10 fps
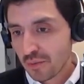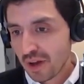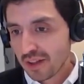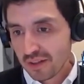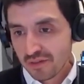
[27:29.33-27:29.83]

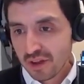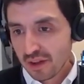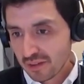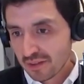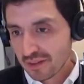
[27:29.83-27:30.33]

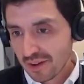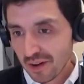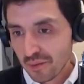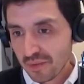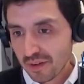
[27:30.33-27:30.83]
alleviate
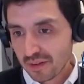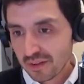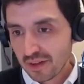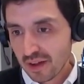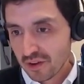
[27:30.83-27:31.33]

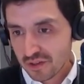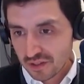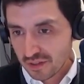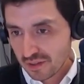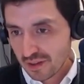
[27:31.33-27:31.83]
the
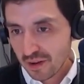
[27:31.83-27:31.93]
energy,